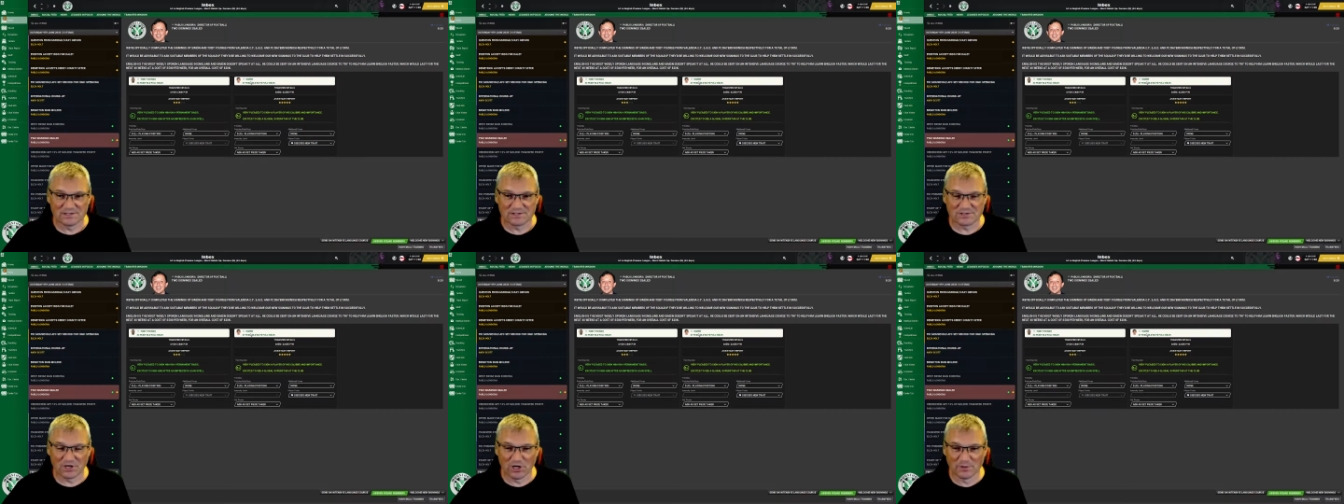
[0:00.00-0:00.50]

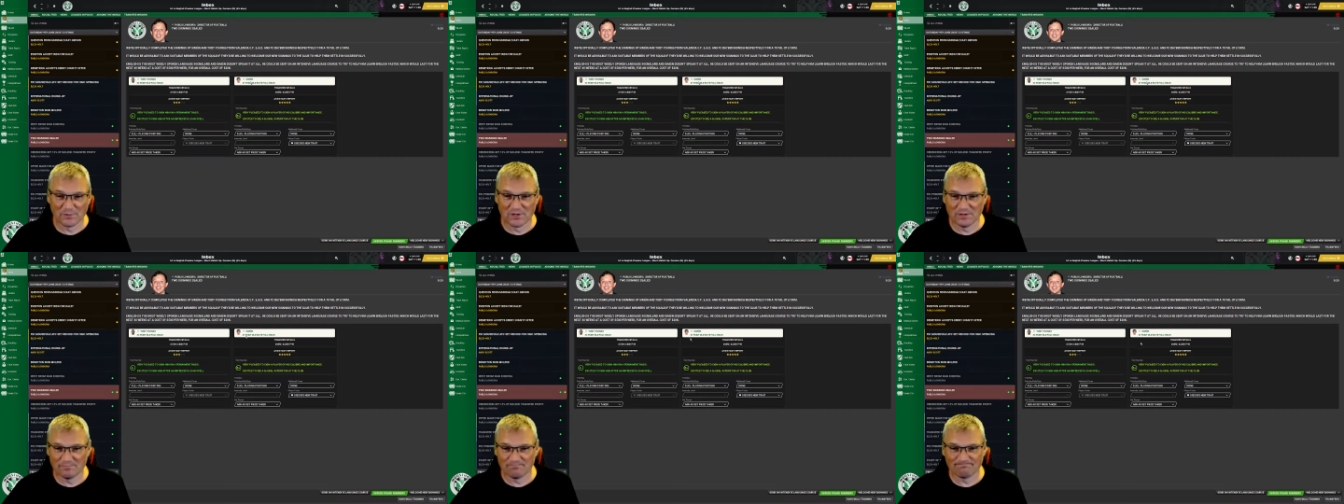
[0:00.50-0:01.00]

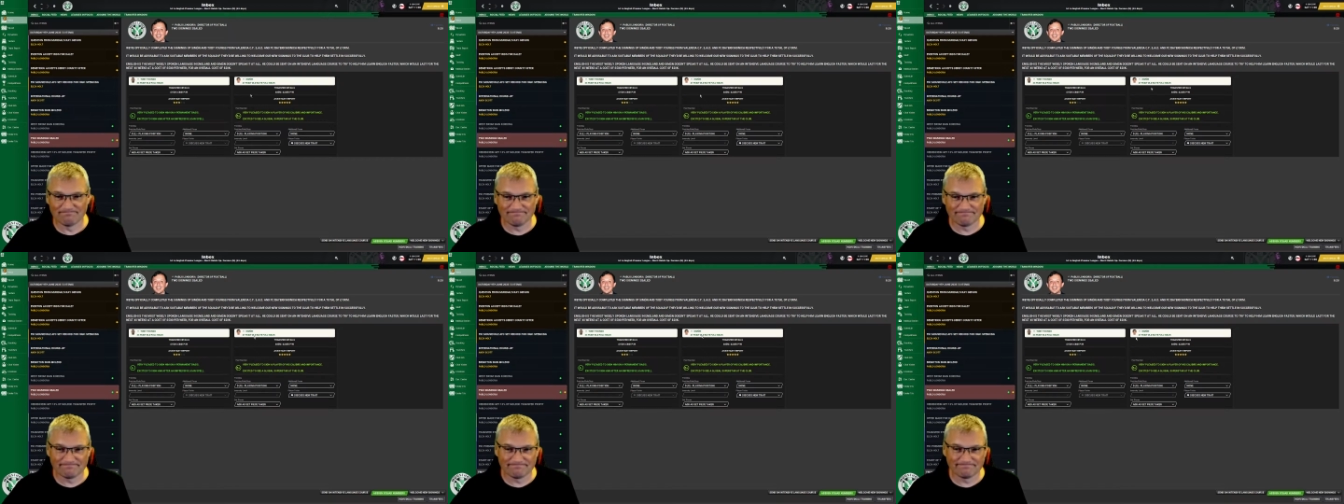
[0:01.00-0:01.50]
Simon.
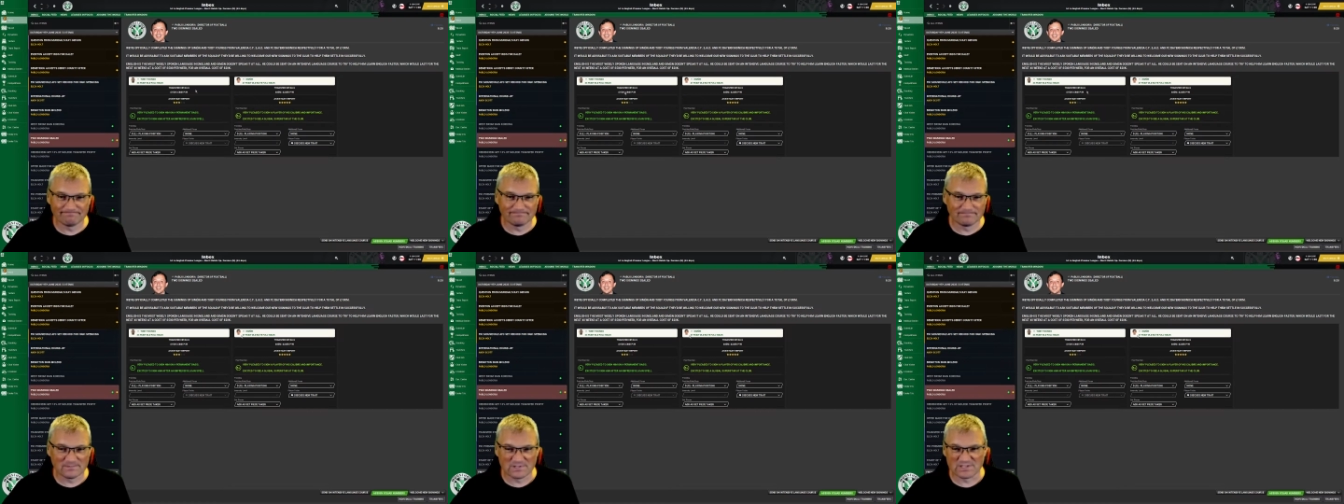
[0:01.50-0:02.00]

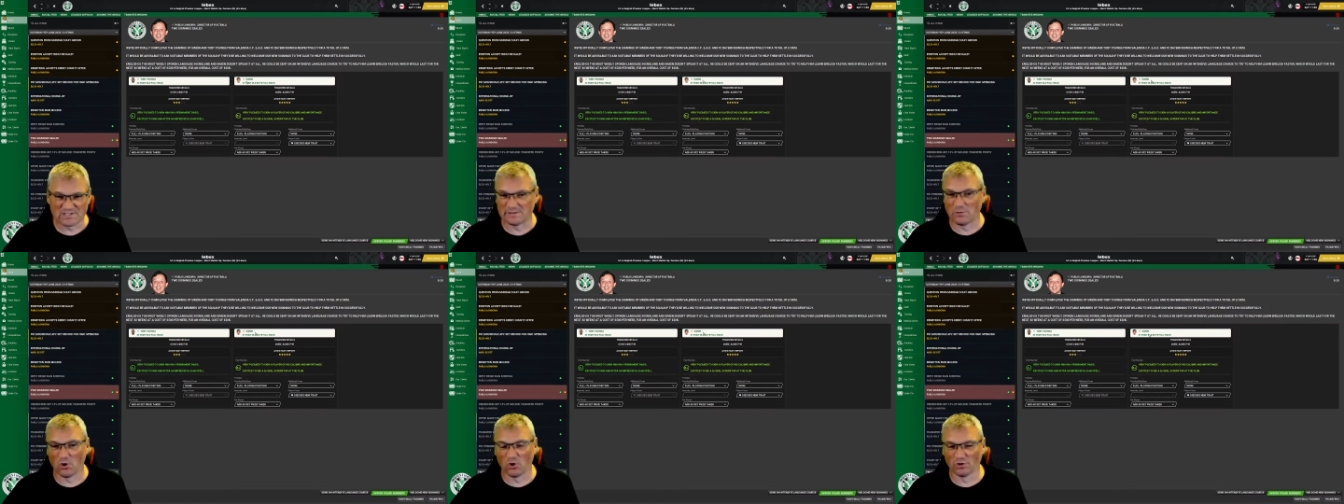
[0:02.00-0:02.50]

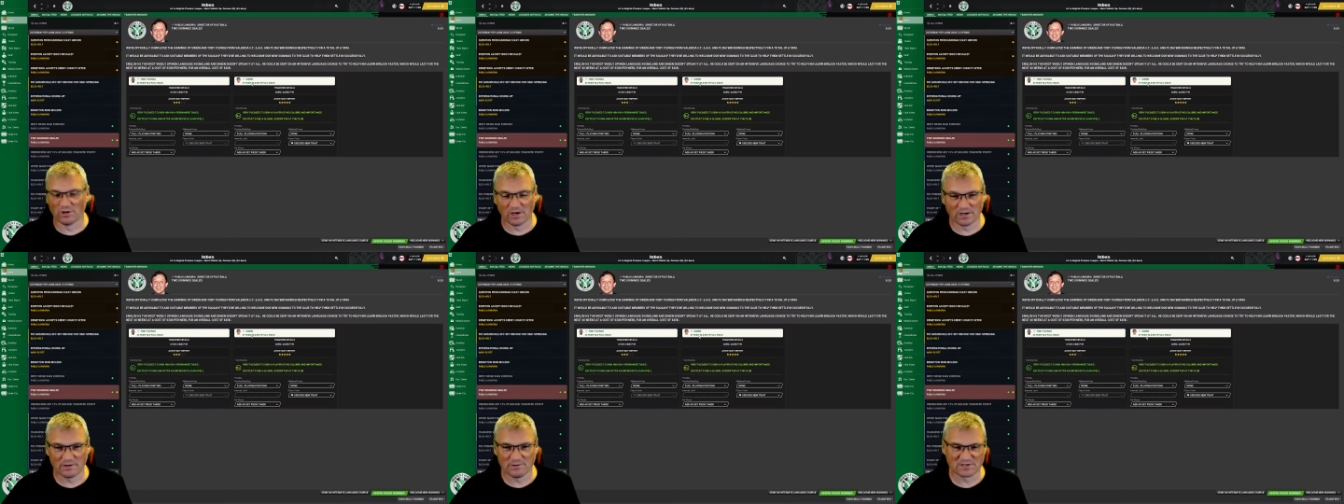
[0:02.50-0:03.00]

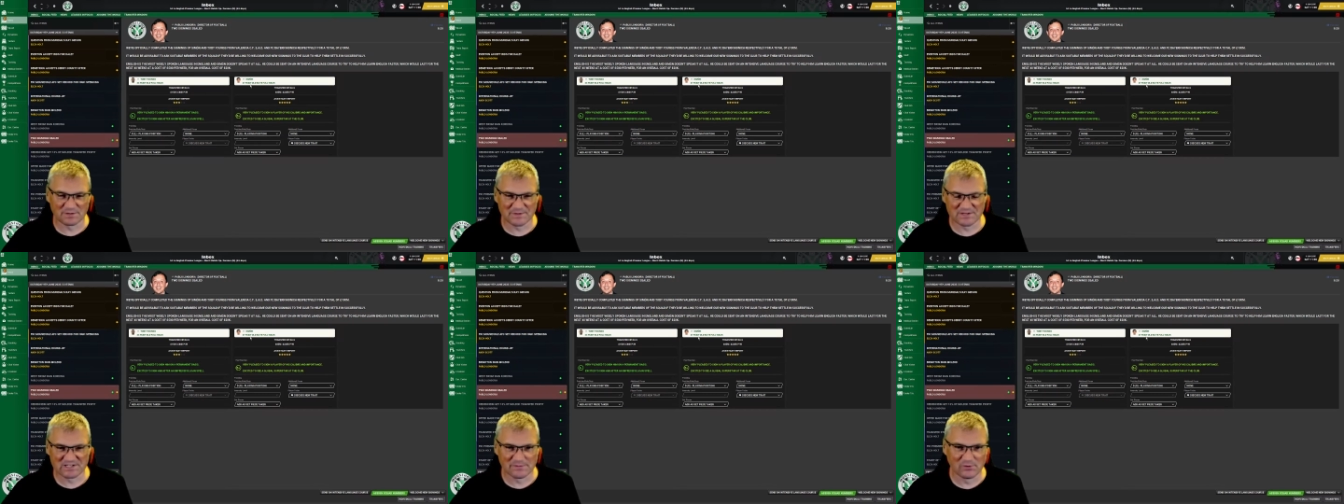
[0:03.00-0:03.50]
Simon. I know it's
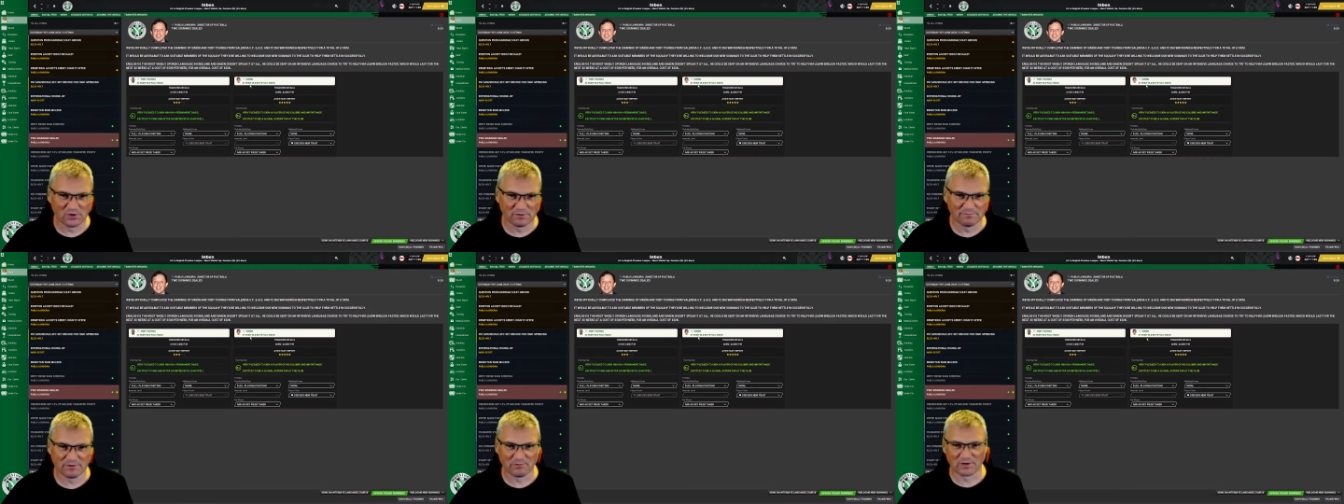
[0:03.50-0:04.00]
going to be
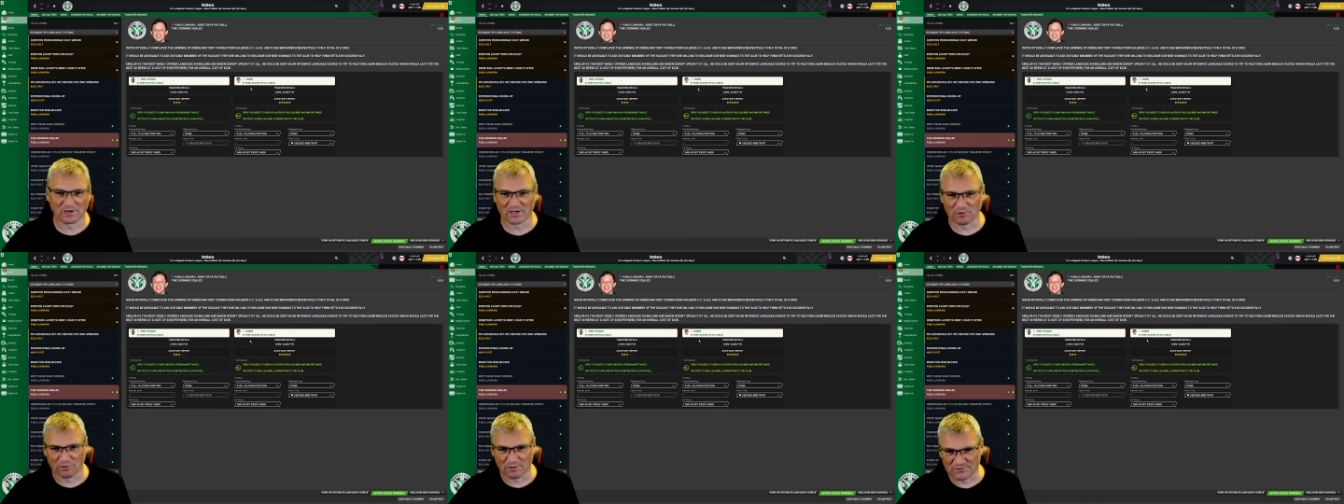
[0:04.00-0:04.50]
Simon, but we're
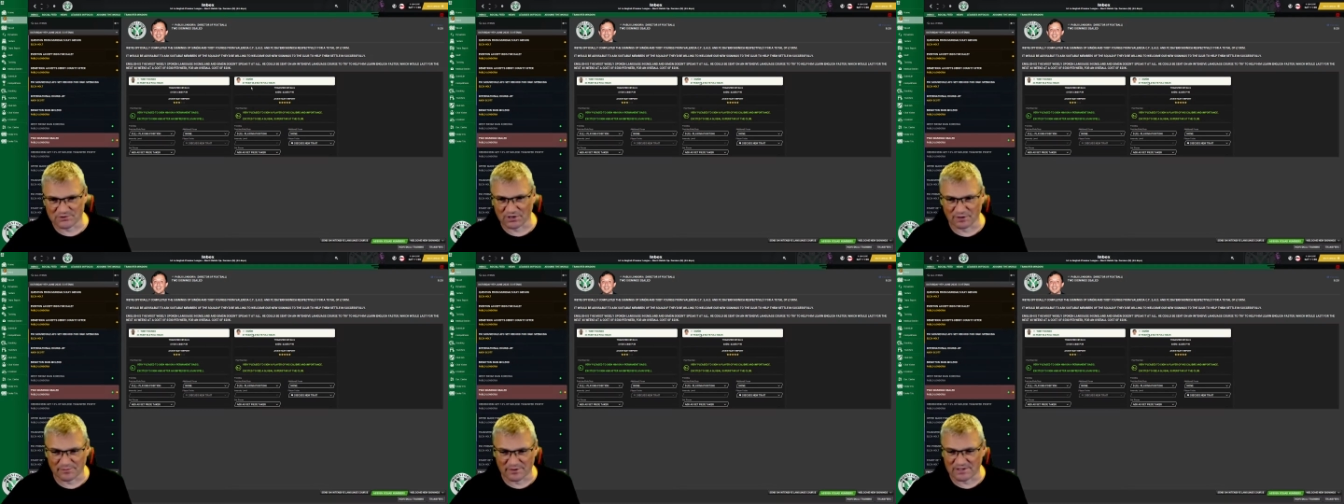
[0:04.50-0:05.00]
going to call him
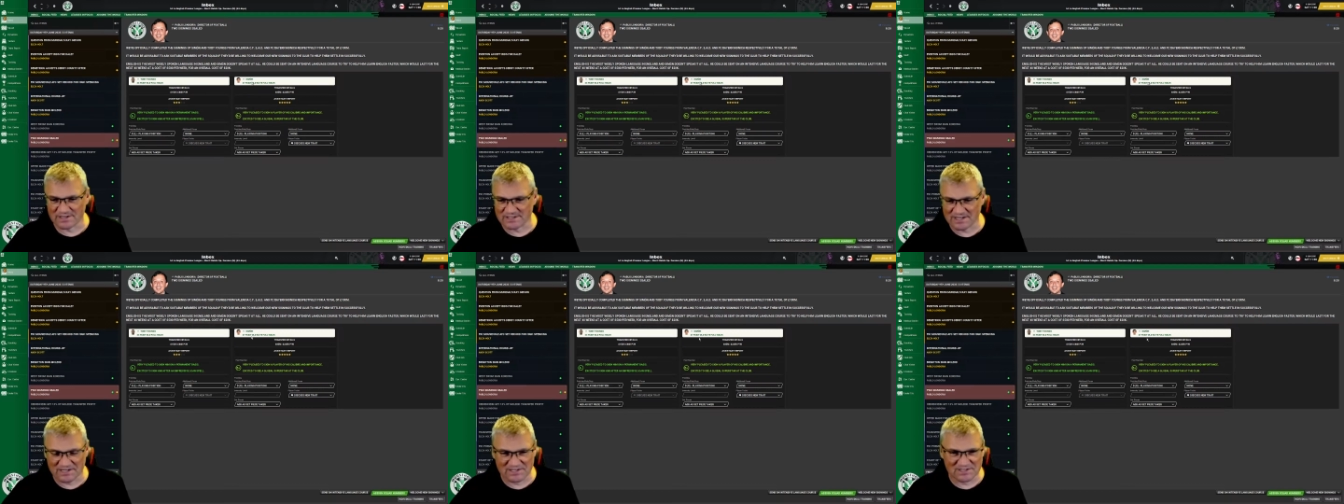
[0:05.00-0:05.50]
Simon.
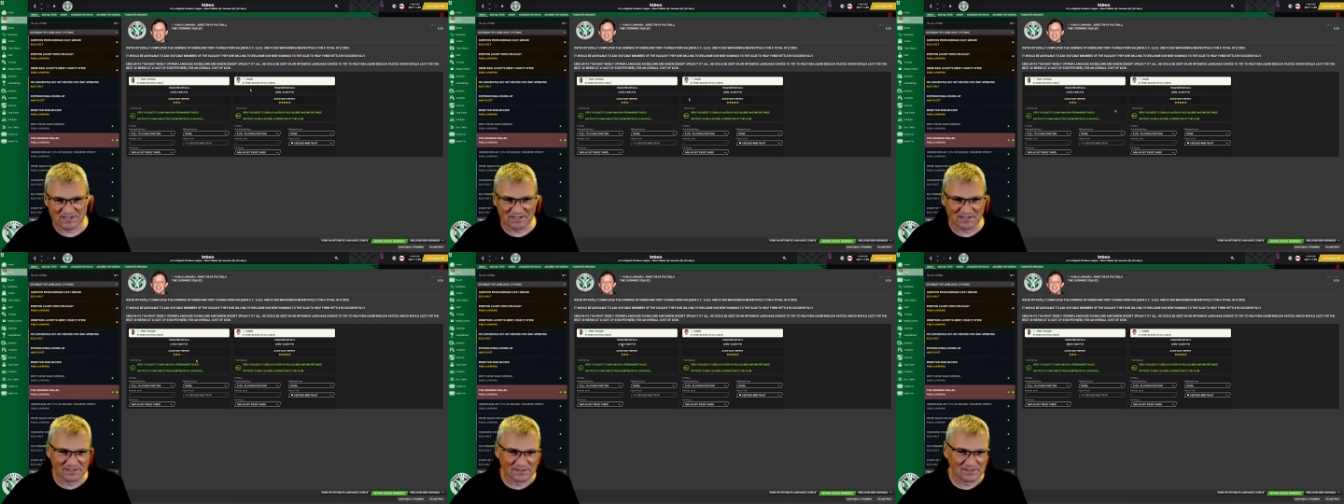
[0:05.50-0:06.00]
It's
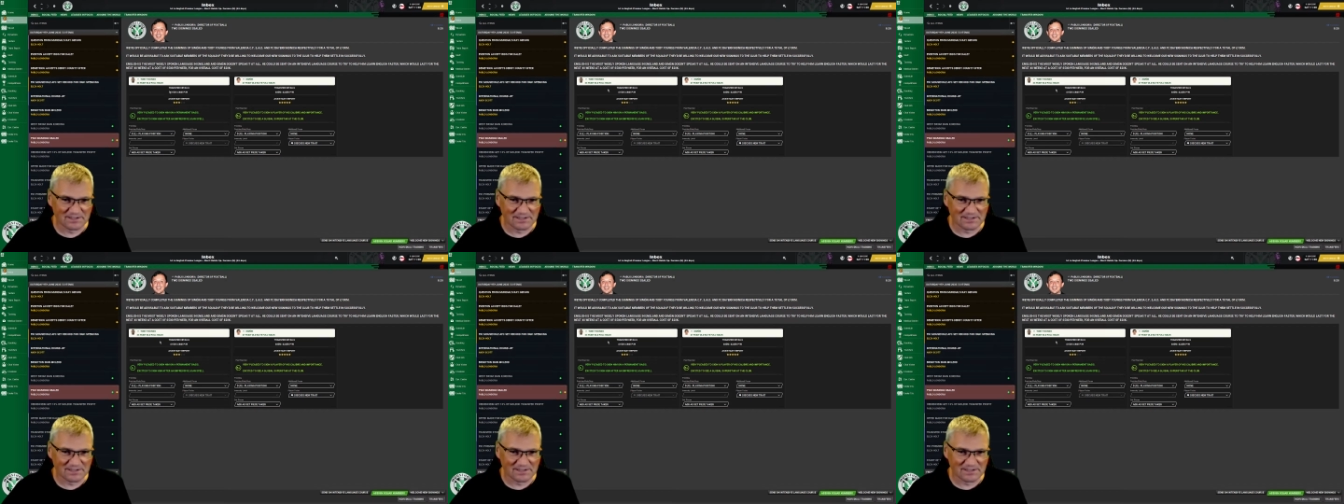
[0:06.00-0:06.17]
easier.